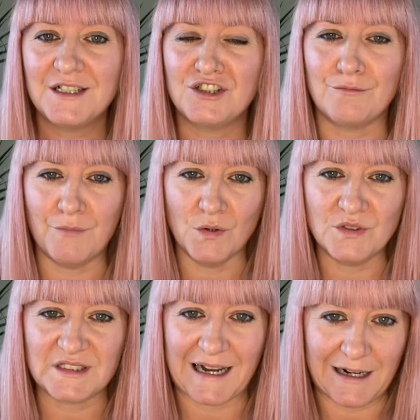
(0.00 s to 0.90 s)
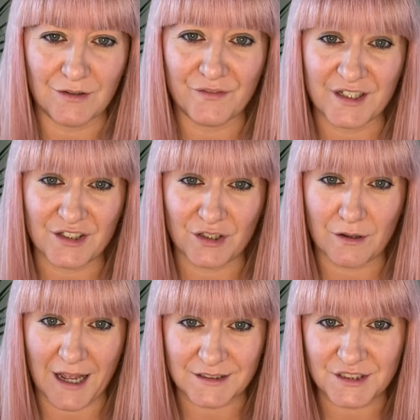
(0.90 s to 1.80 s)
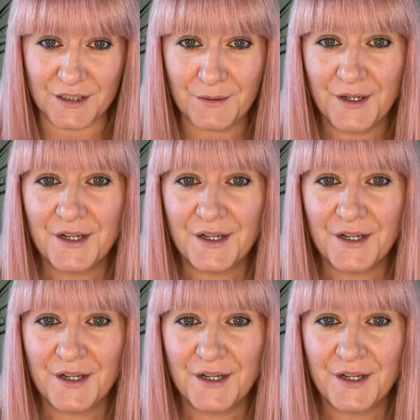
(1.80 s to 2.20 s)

the most out of it that you can do.